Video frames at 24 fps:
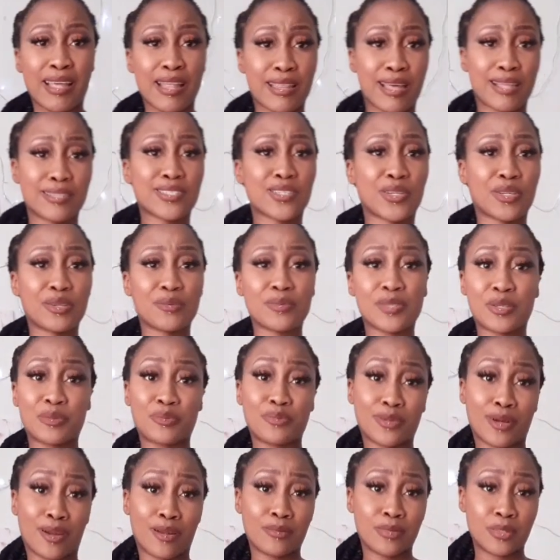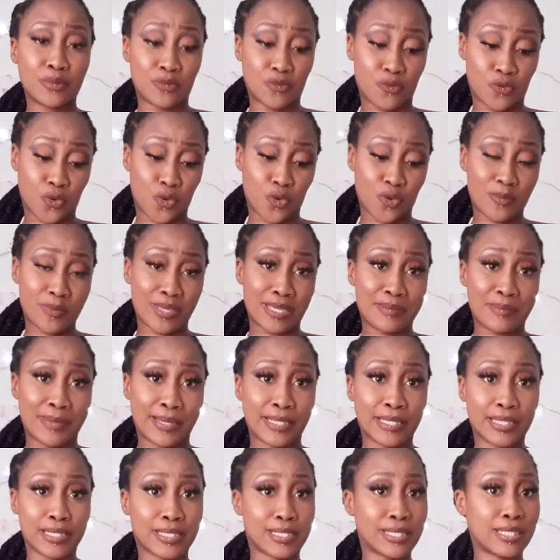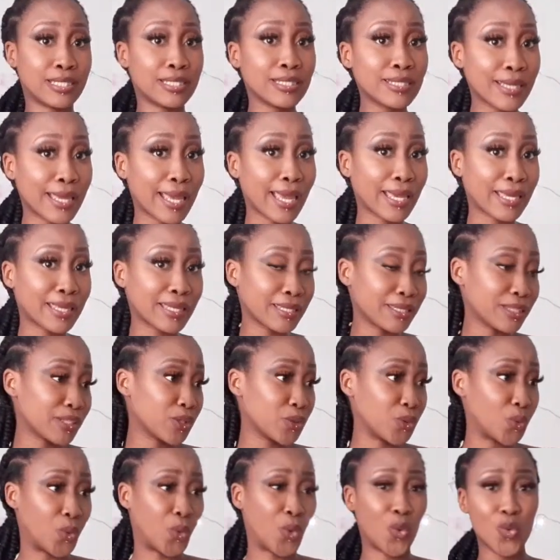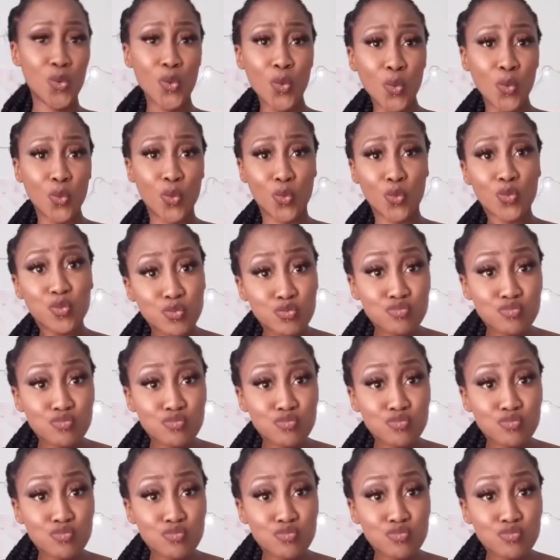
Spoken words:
that's gonna be a problem for me, but anywho,